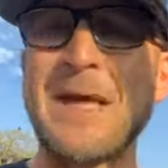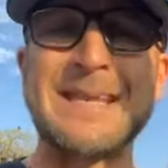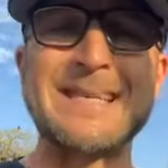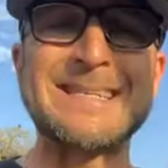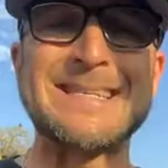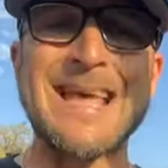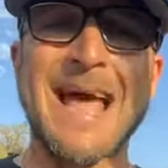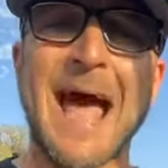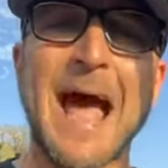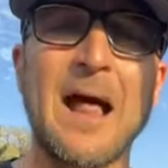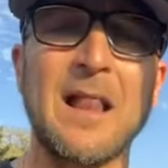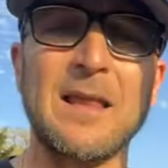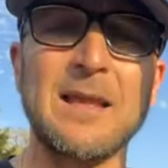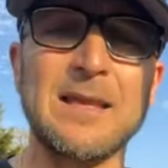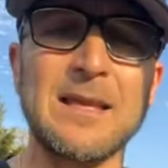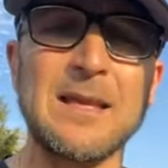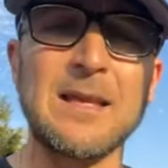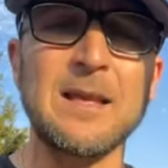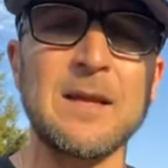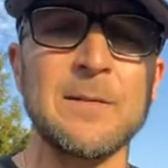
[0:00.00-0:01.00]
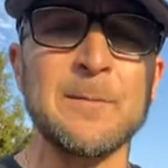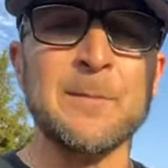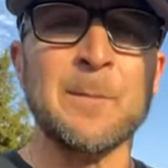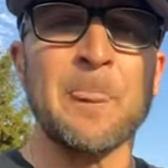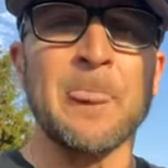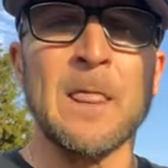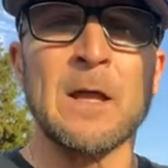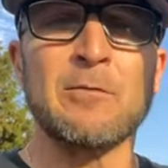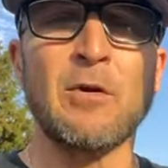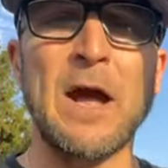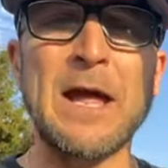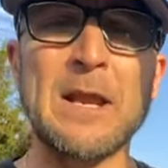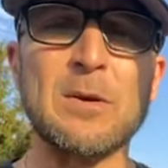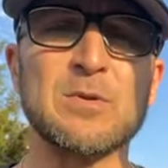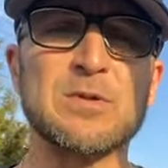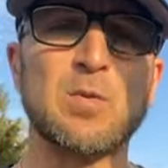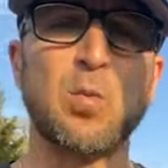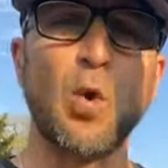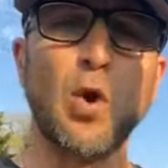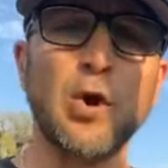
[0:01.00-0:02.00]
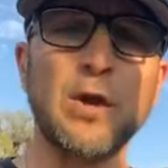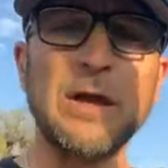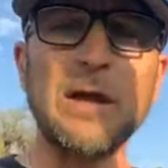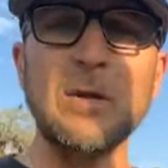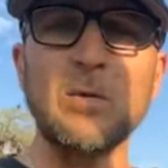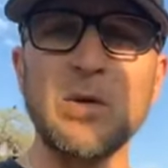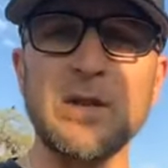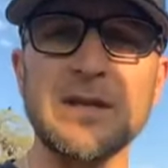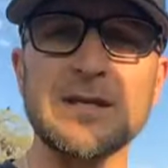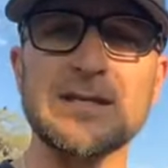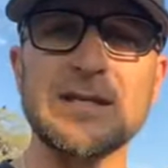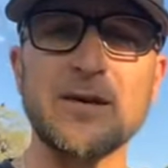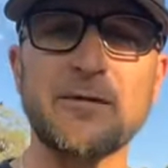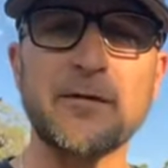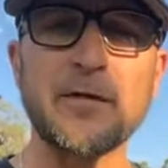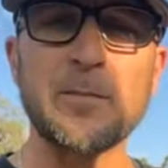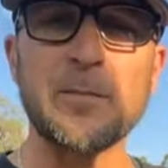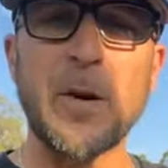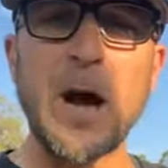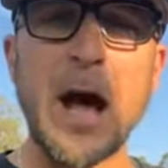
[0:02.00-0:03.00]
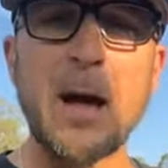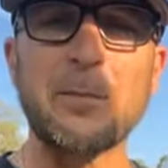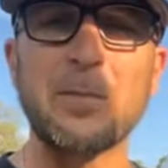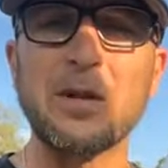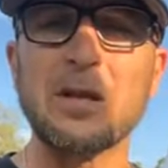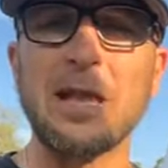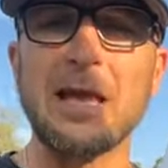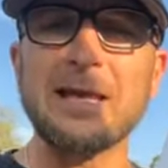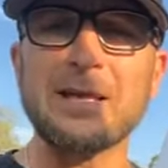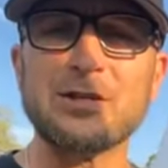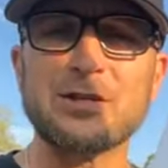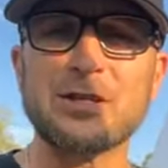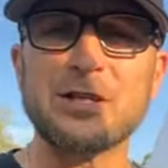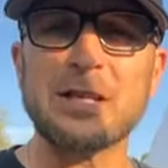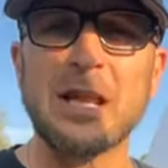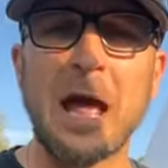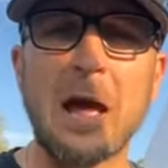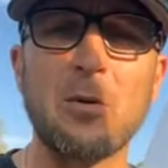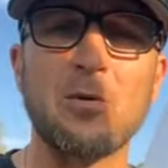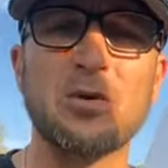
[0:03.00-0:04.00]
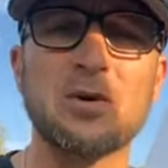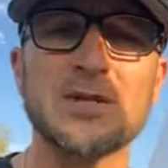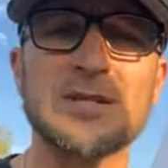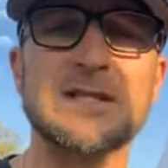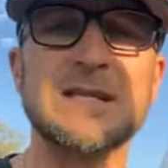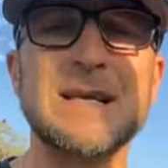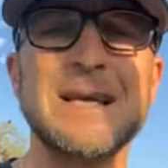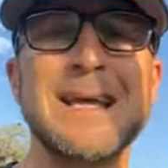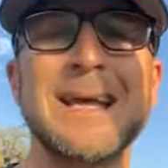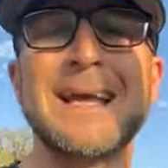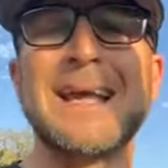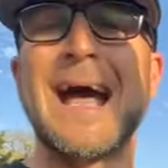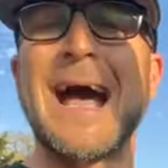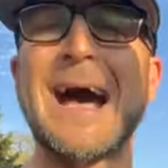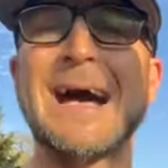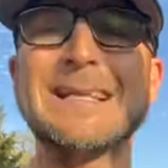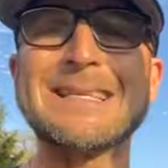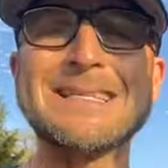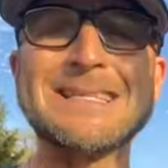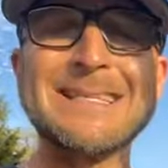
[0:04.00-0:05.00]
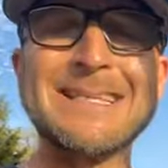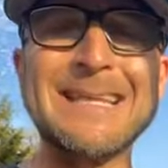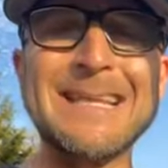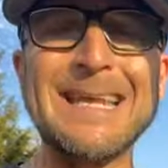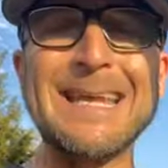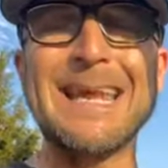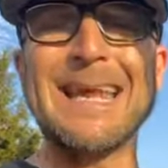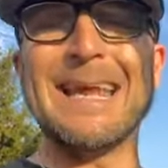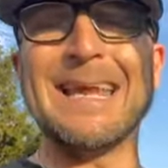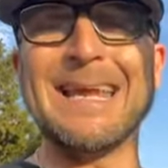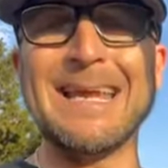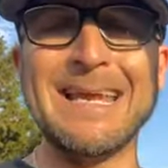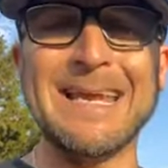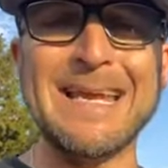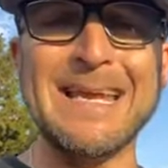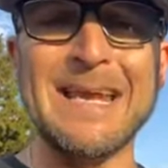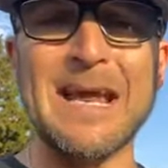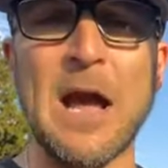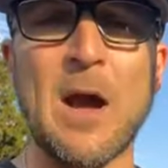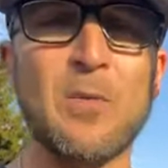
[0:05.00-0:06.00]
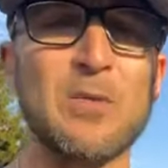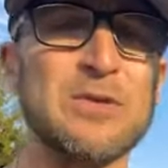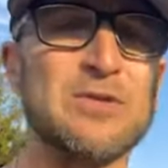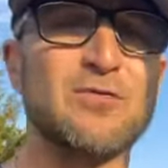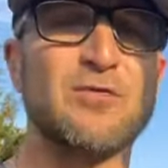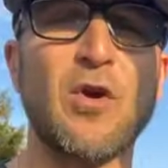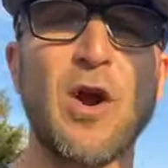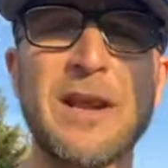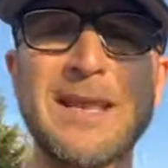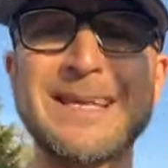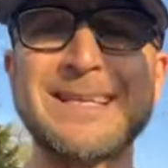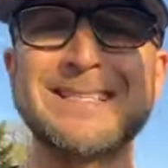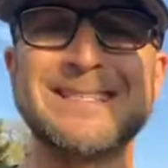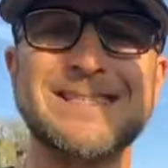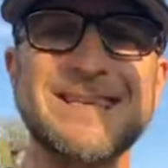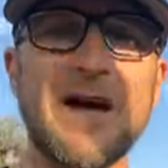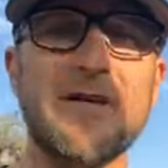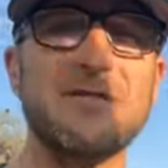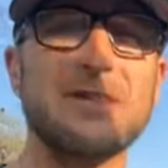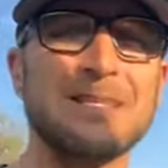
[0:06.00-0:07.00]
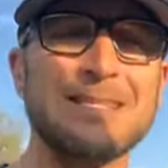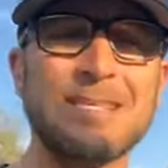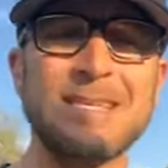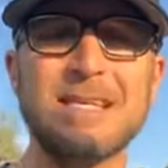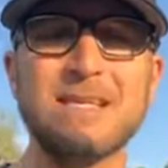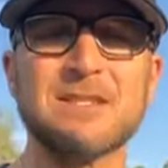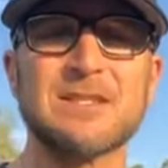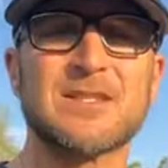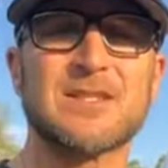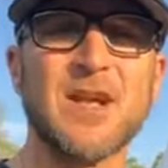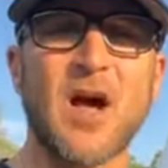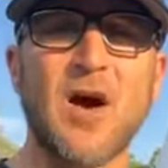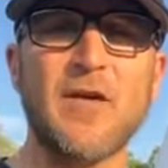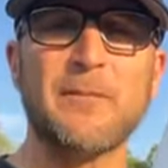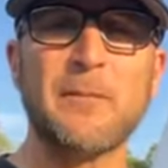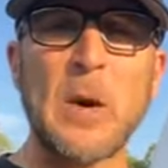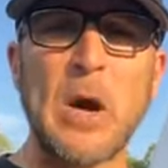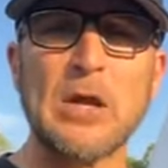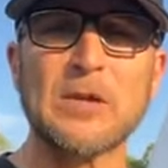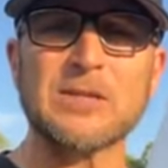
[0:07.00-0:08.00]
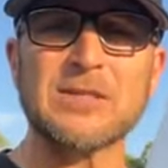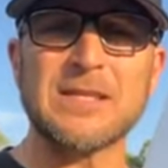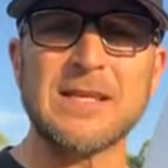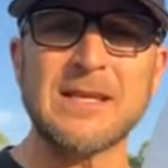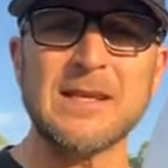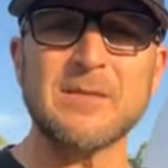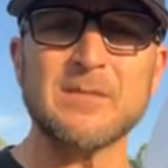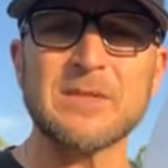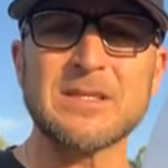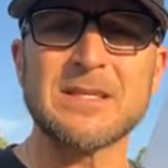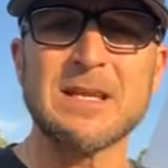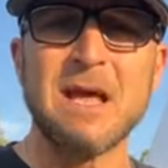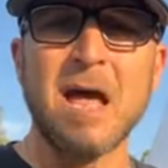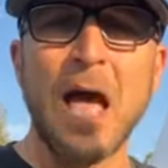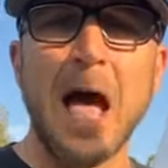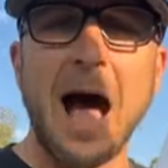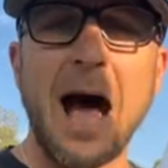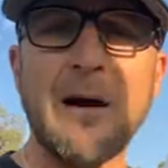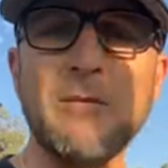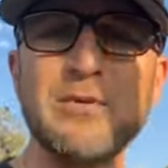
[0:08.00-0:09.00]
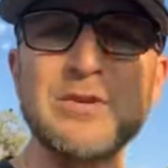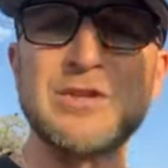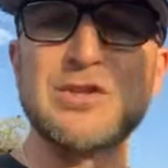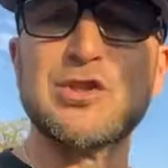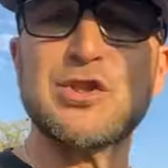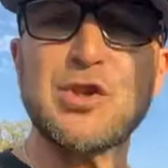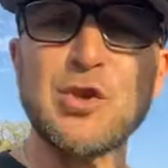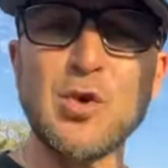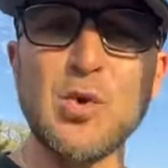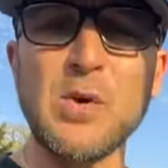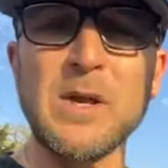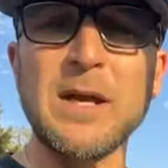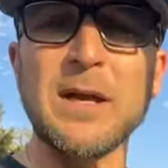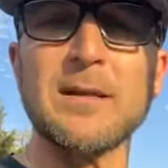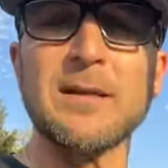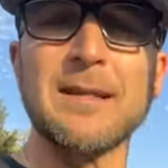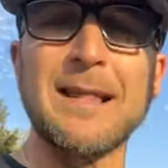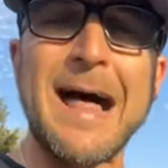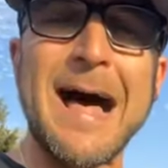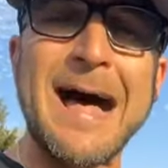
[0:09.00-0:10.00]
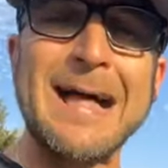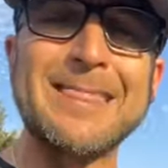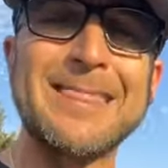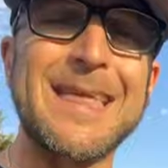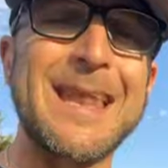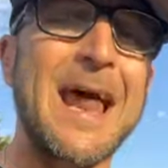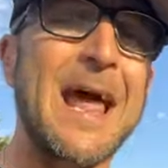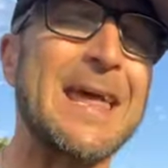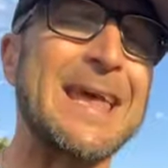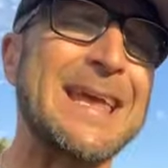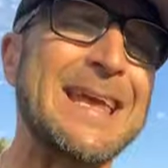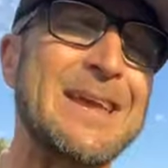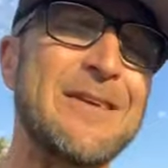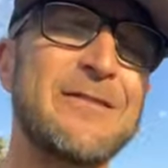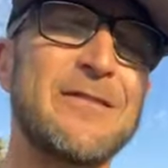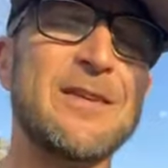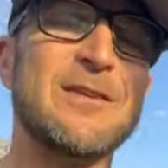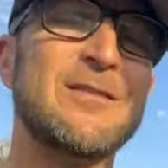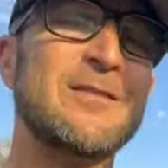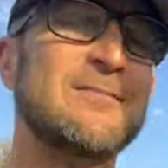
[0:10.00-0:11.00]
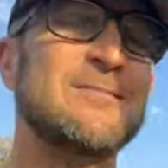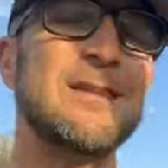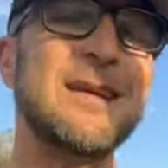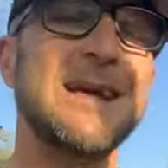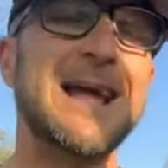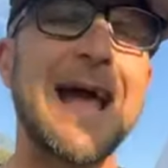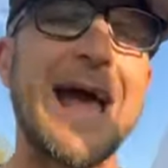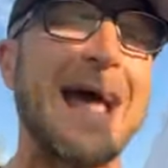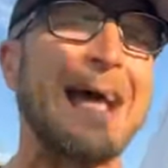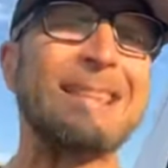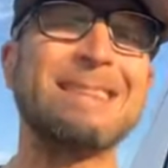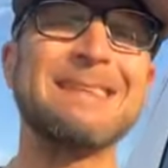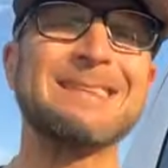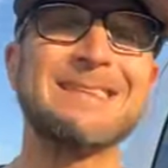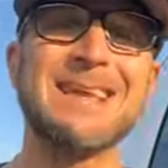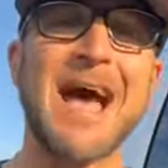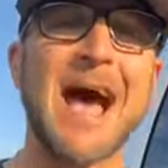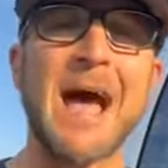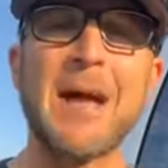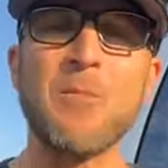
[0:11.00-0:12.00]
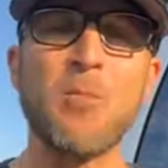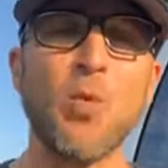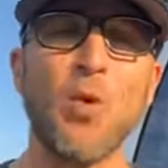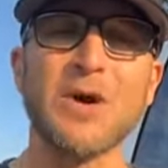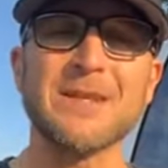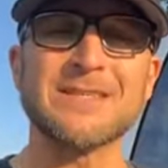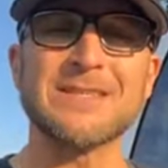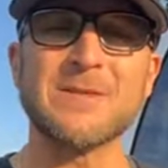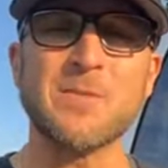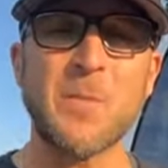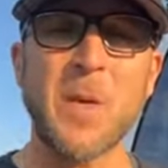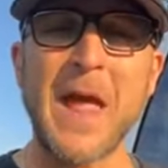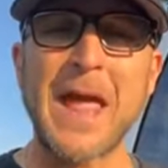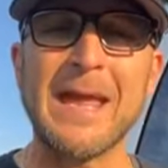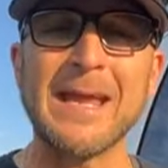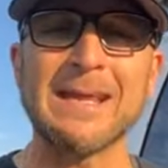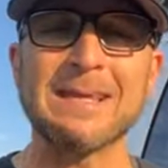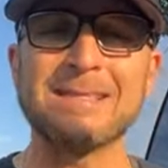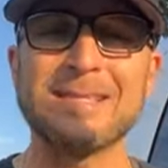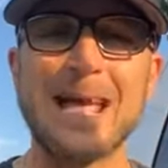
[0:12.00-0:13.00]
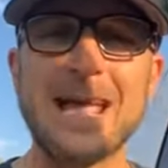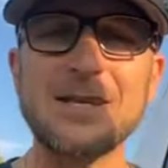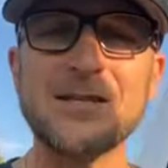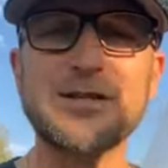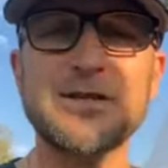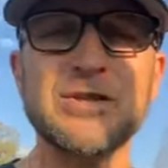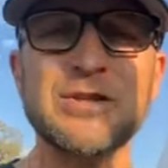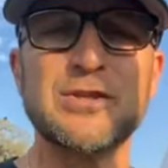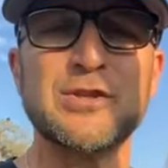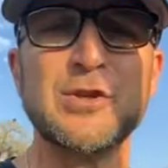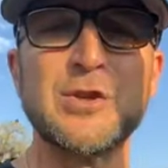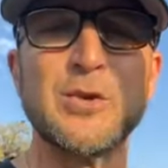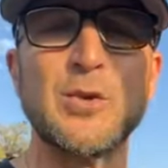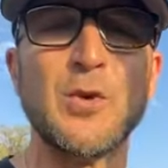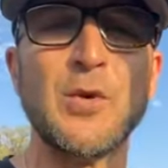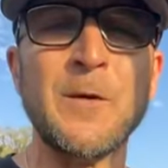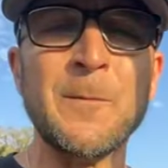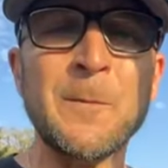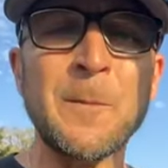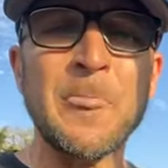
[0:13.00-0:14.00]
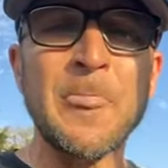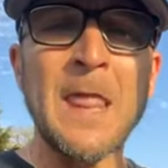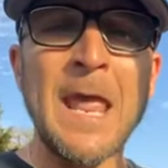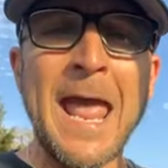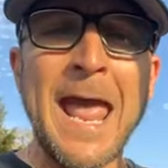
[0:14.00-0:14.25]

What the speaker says: mentality, right? I was working with a different population. I was constantly eating. I was running 17 softball teams. I was doing a lot that I even at the time wasn't paying attention to.